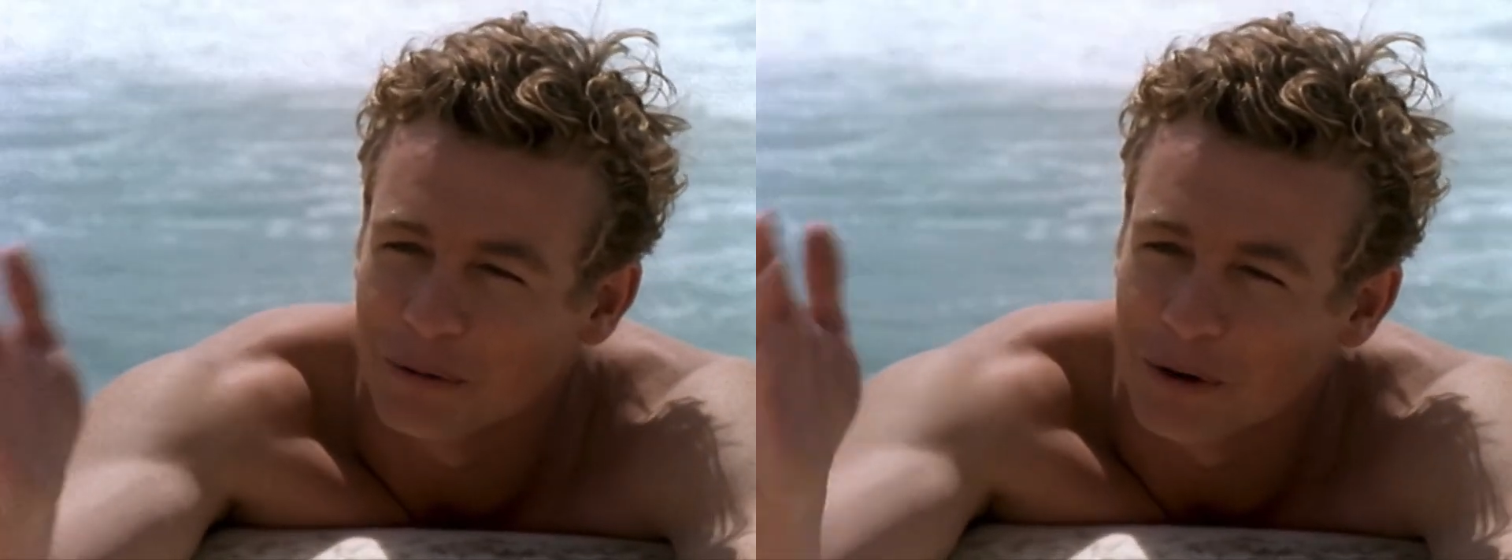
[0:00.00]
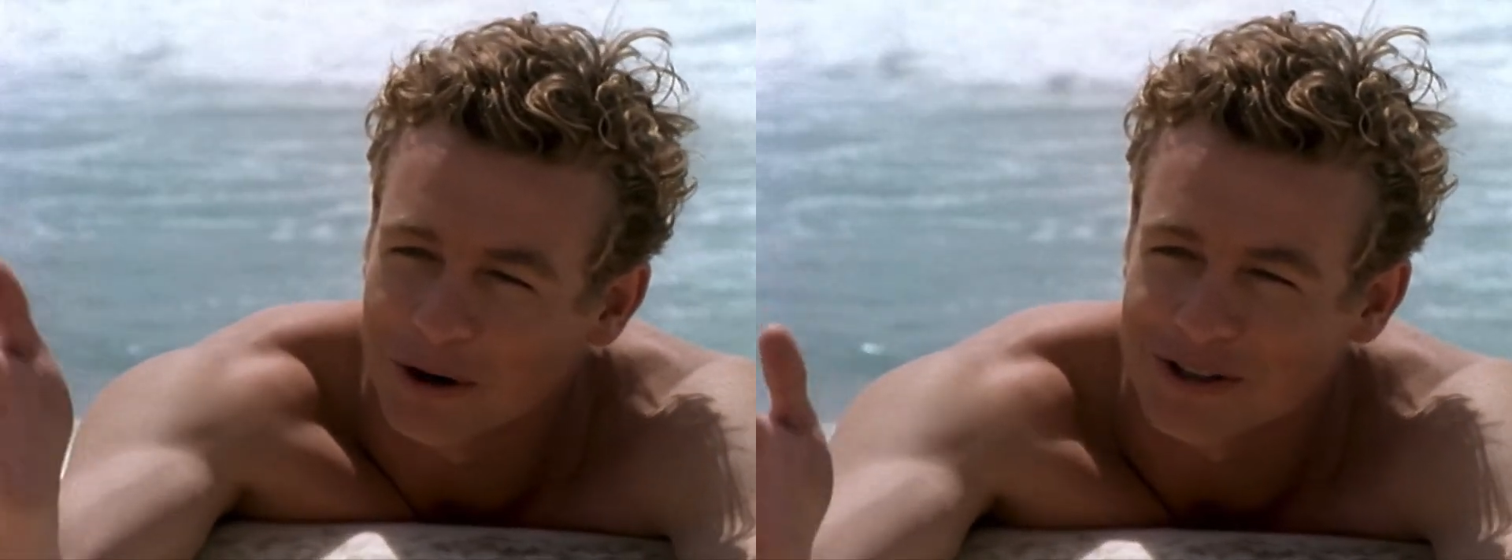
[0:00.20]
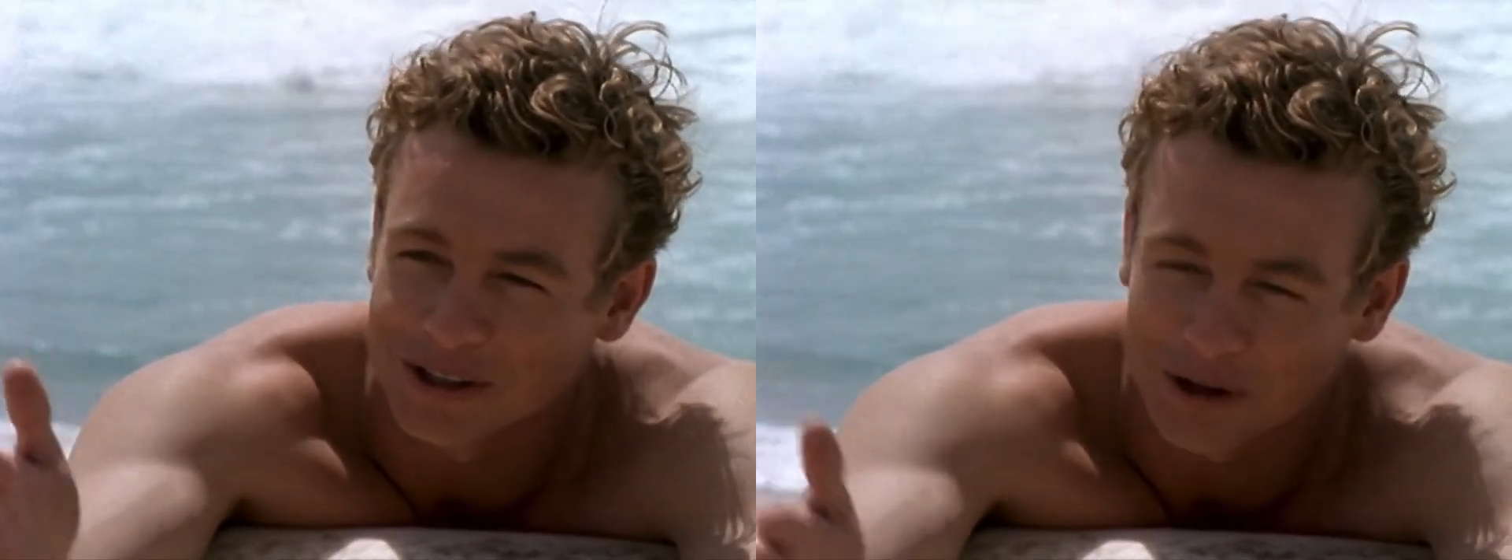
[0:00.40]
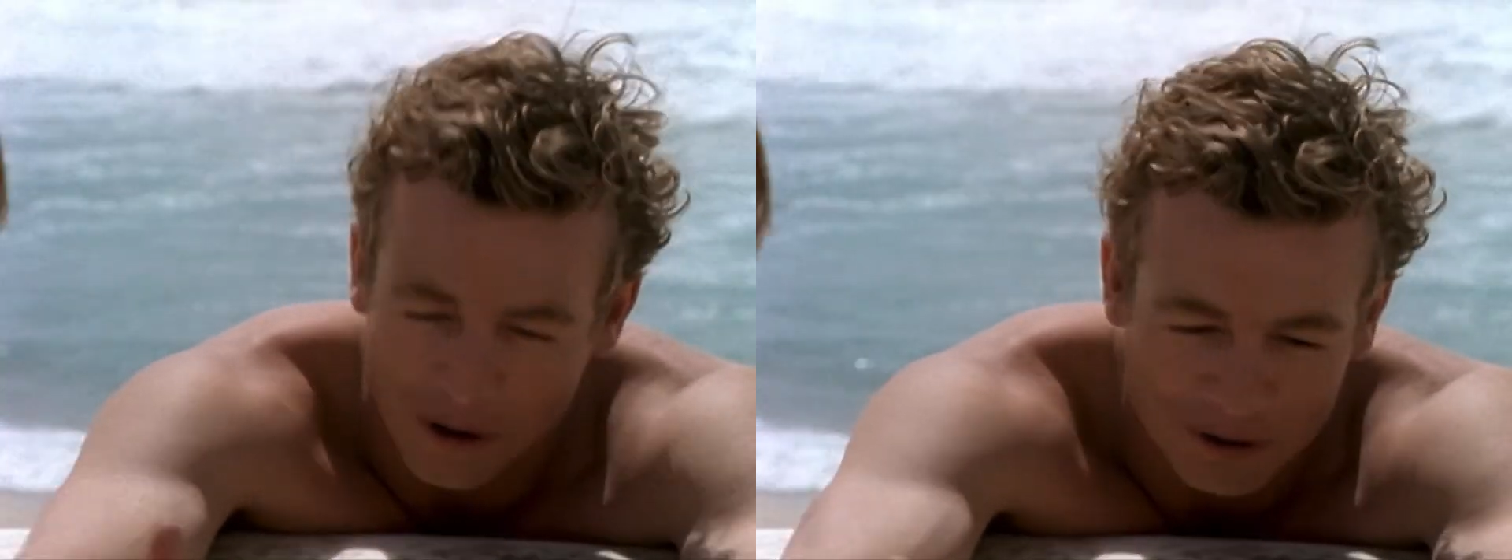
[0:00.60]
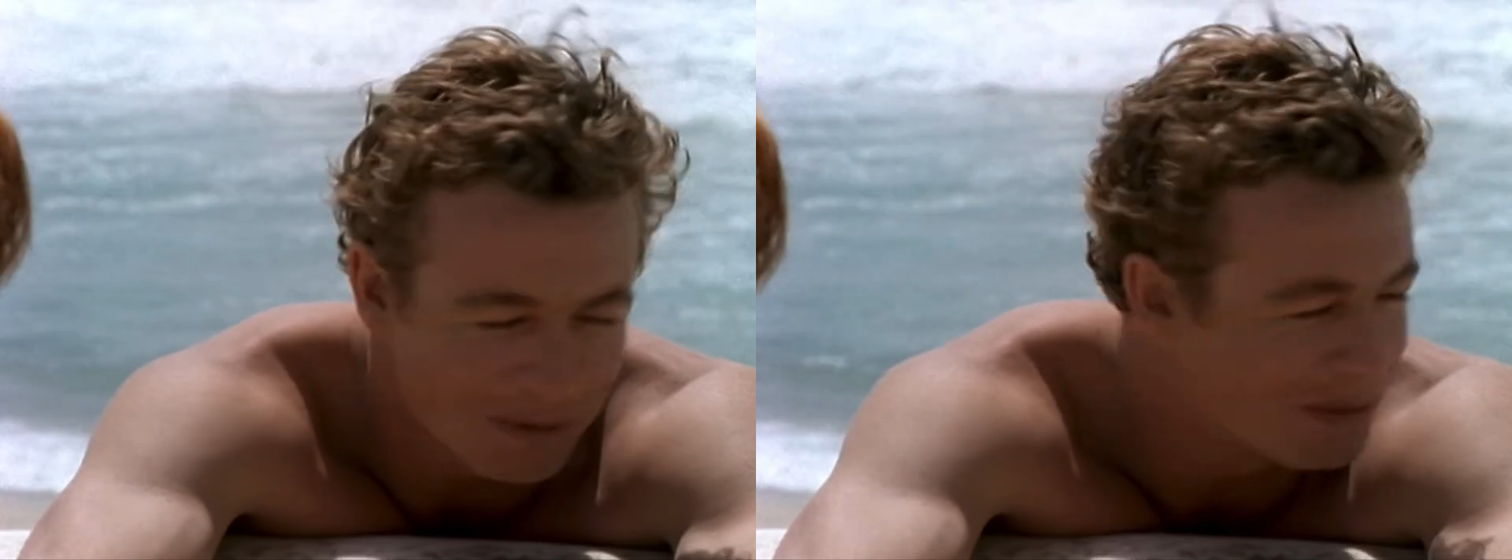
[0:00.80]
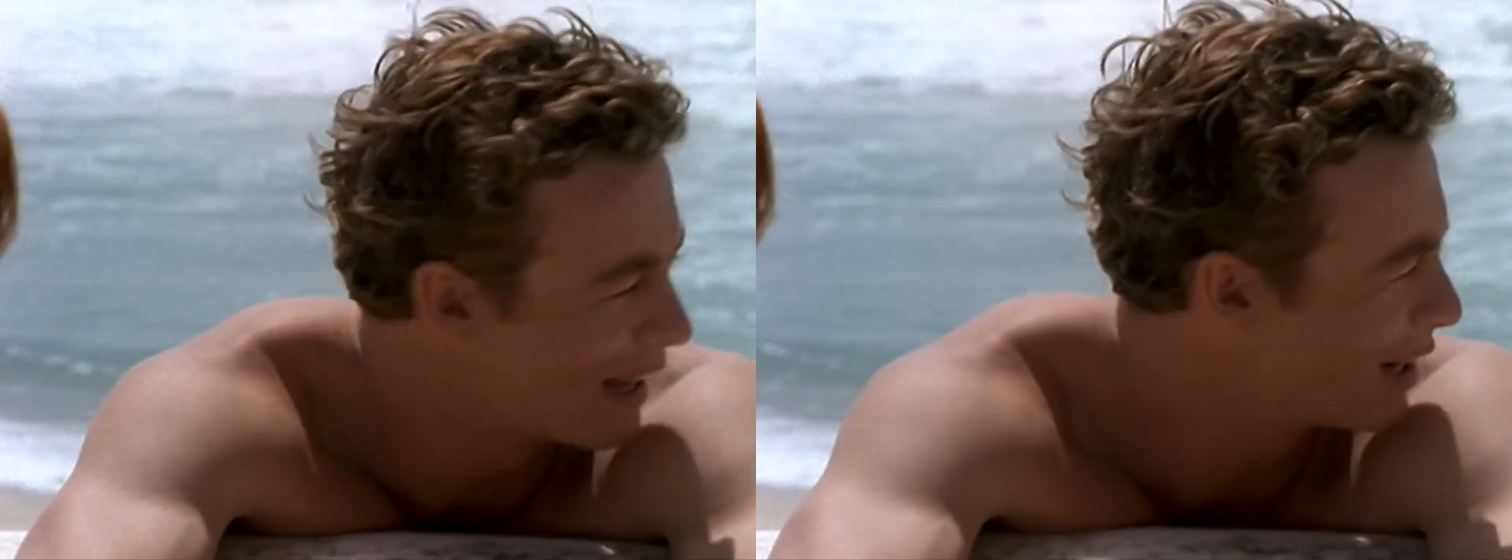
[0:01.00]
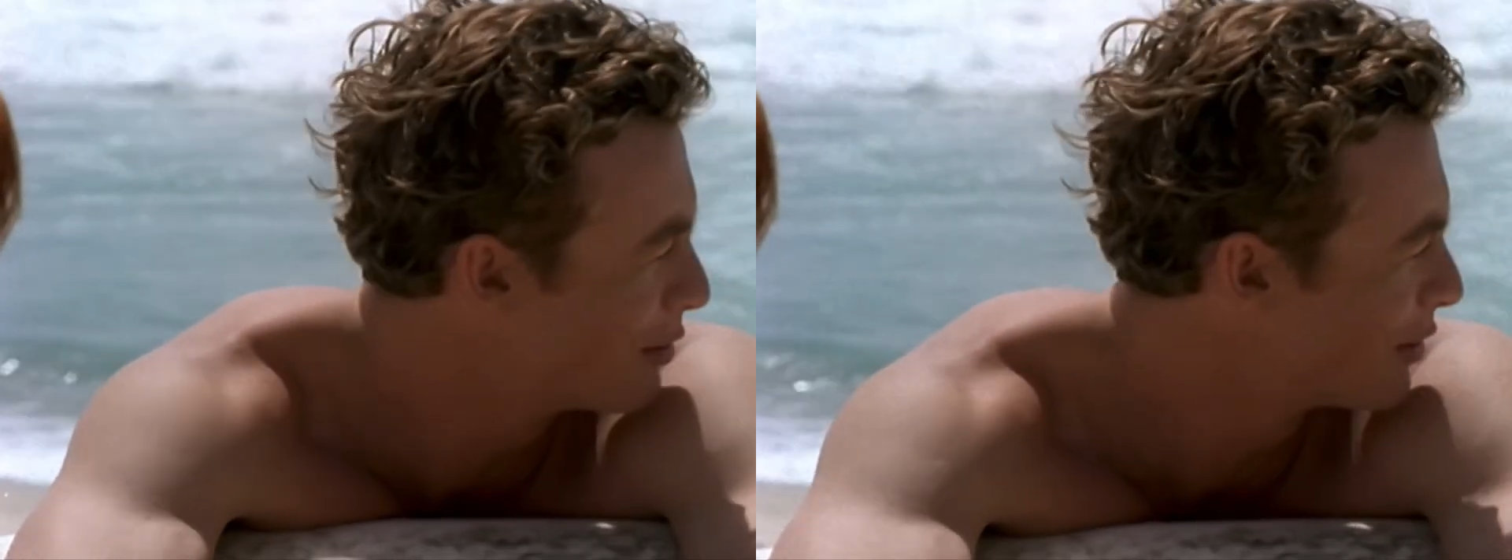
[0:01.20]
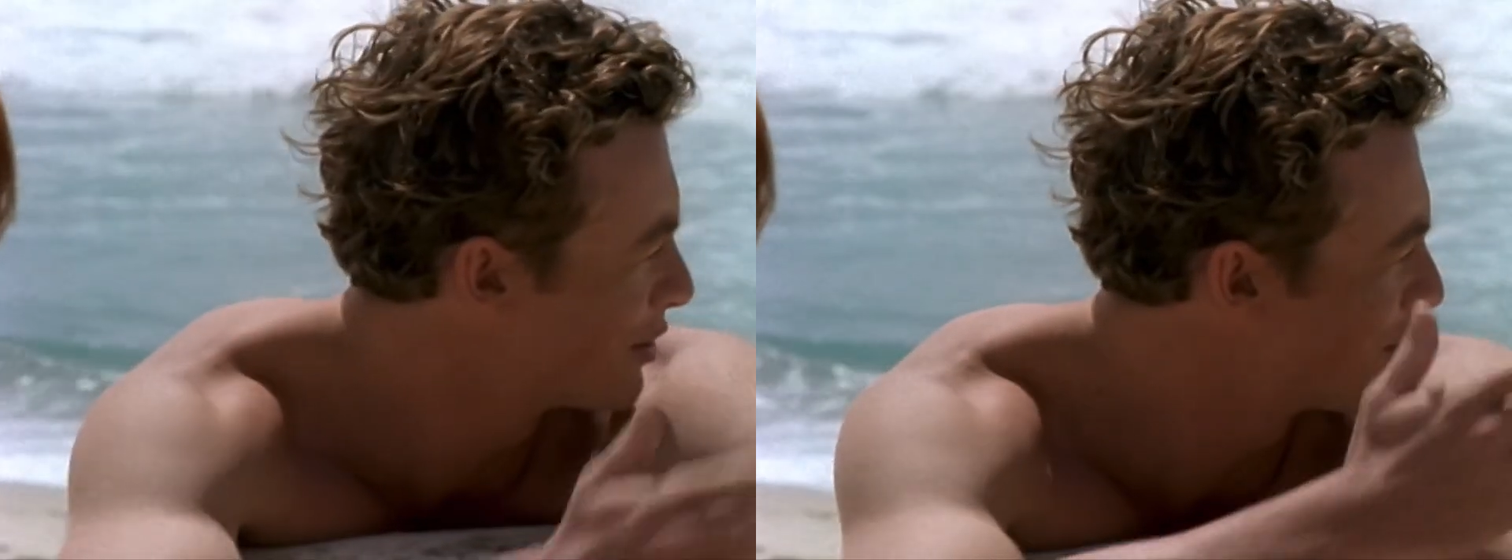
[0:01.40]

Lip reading: watching, contemplating whether